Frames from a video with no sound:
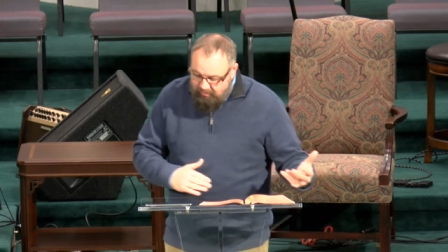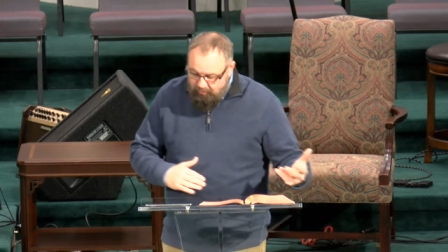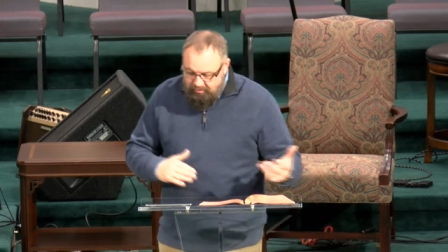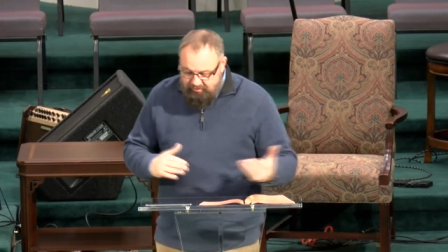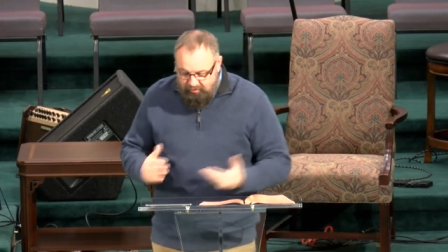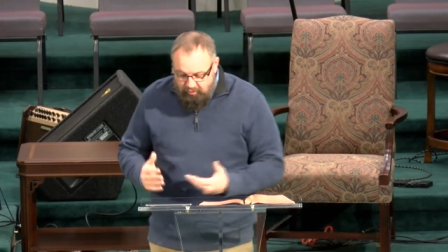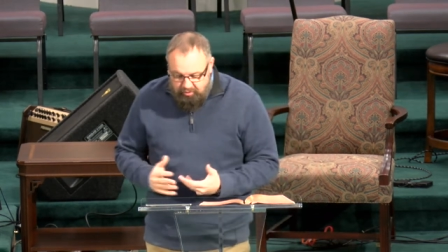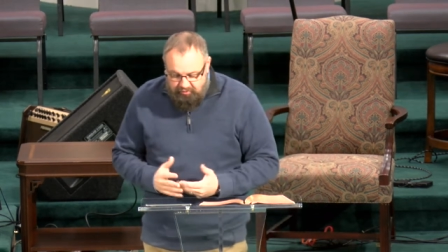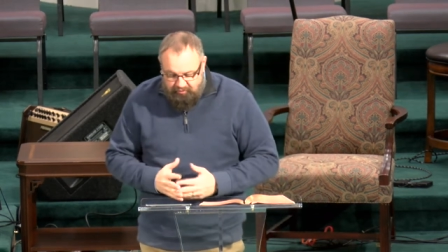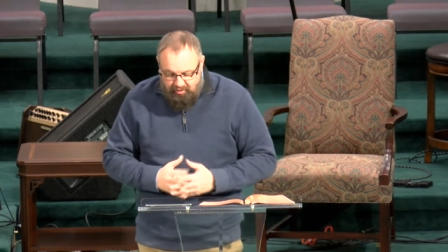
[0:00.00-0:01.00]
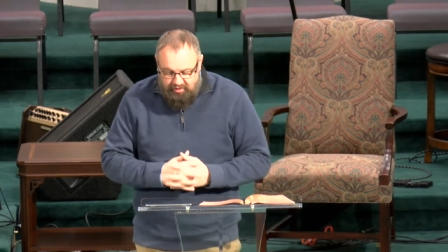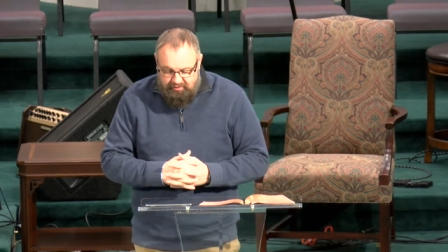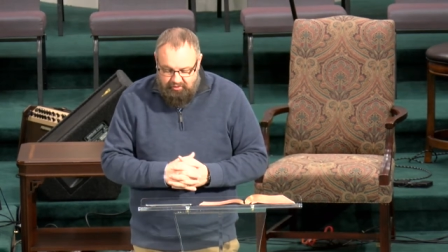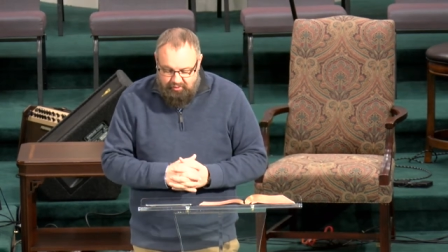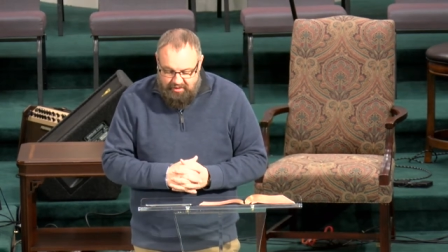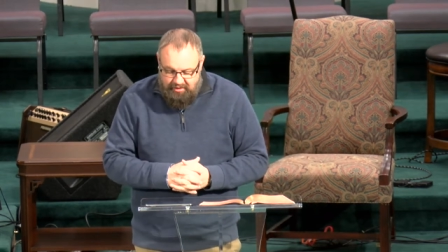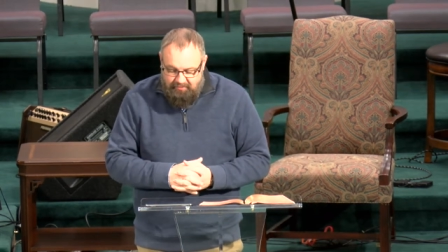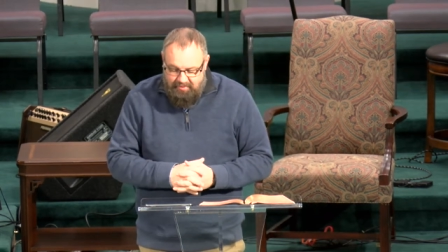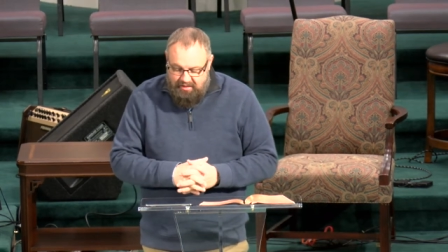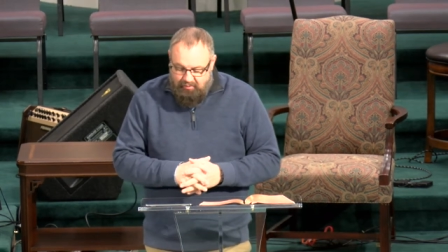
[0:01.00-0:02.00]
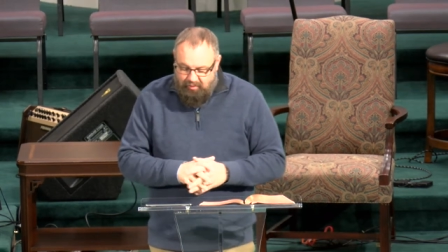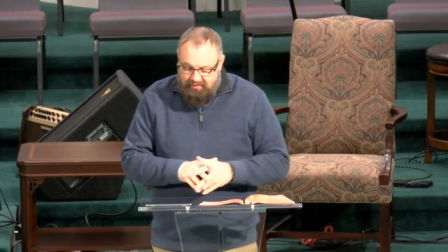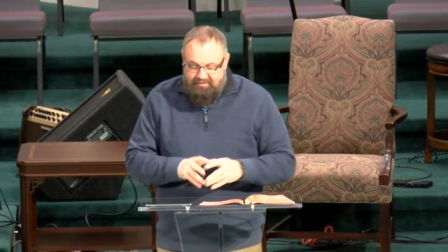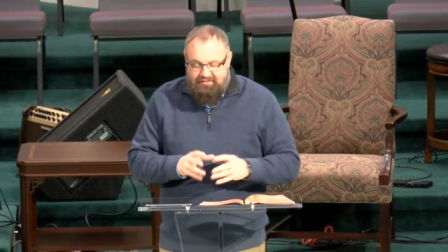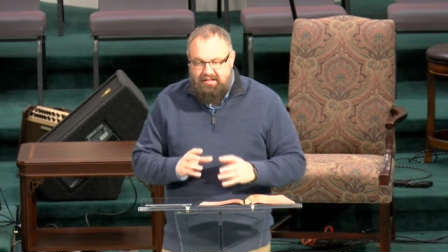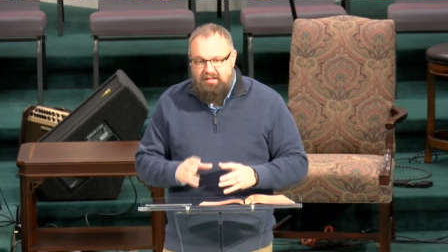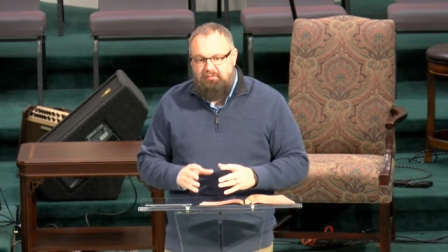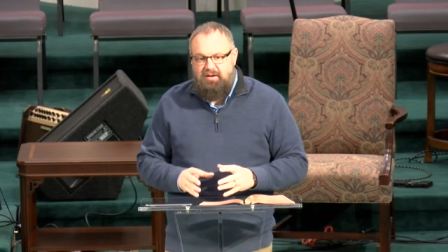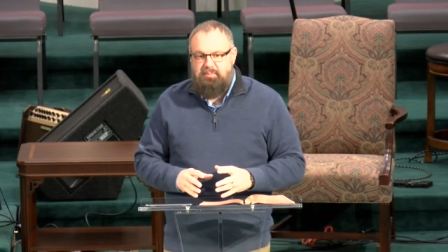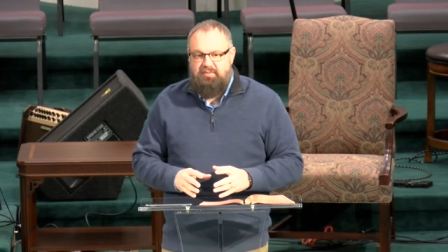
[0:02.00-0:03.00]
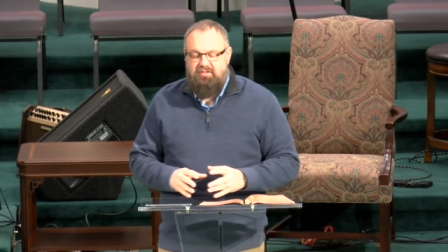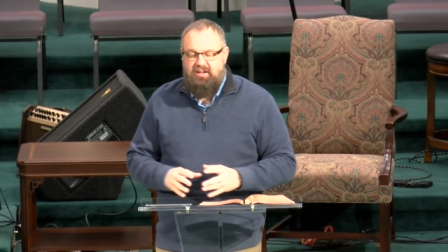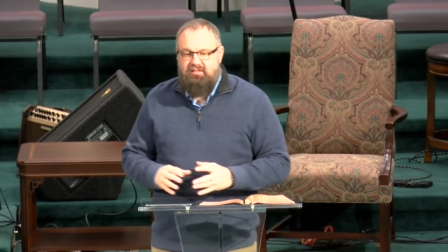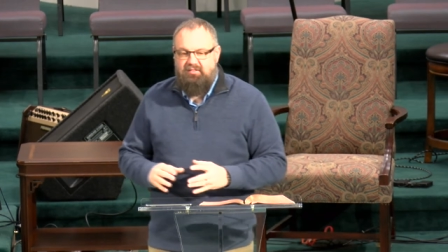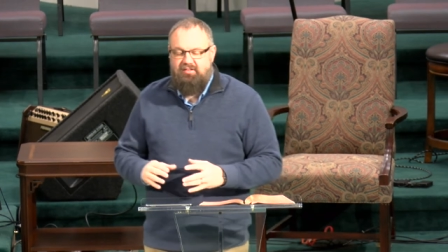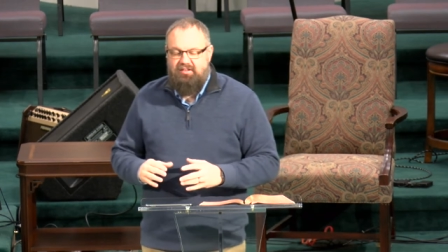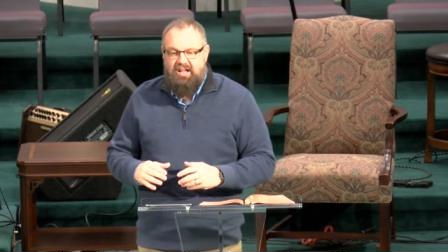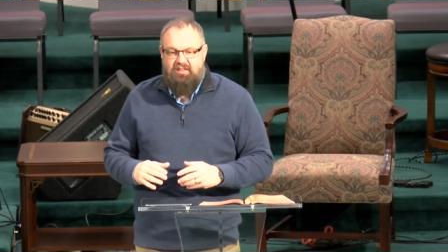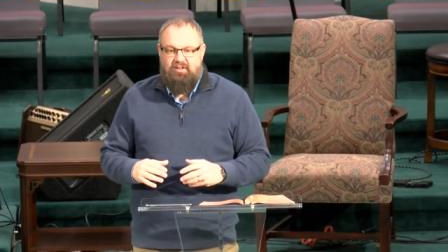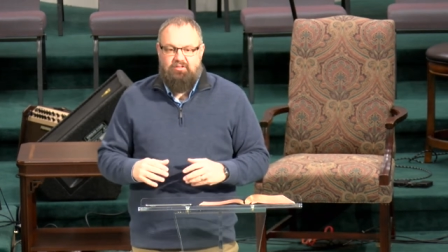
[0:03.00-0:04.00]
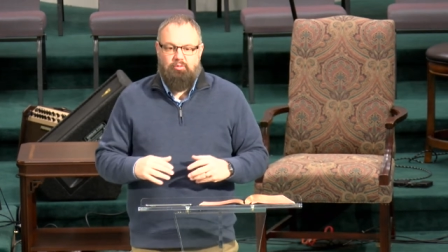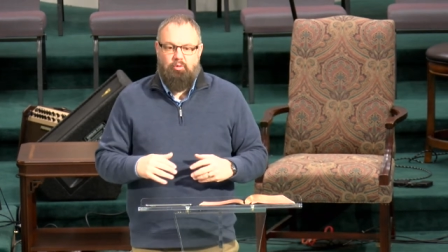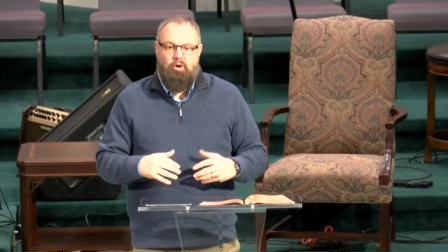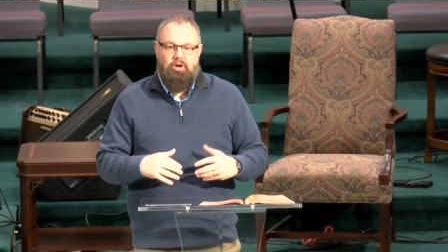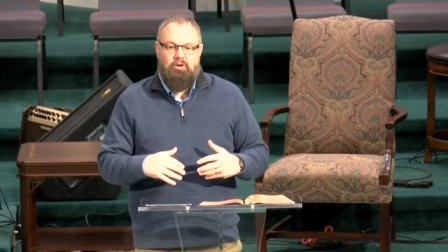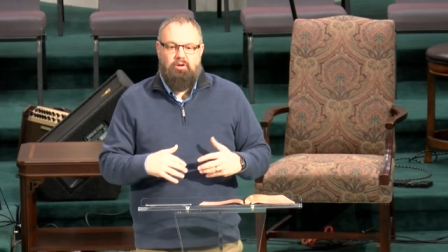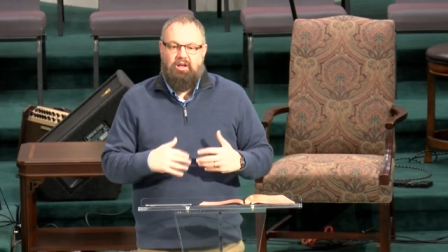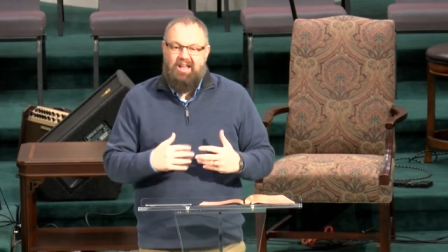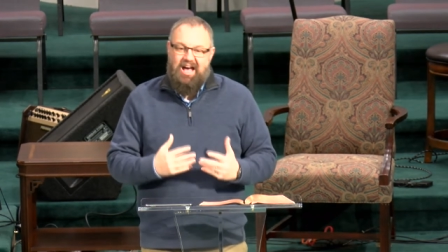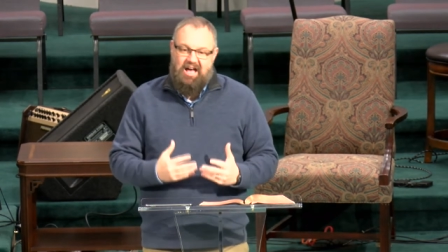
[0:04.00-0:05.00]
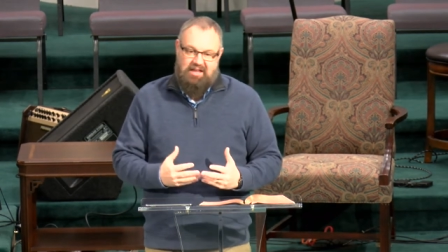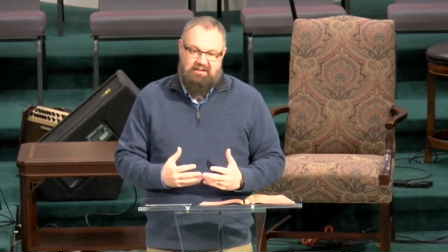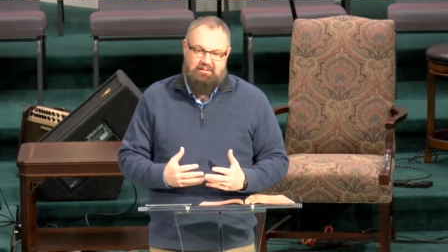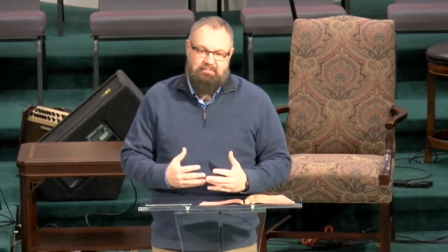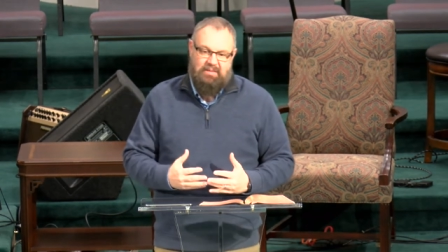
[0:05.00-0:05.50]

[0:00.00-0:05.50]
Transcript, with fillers: What's the Lord referring to here? Well, the tent represents David's royal line.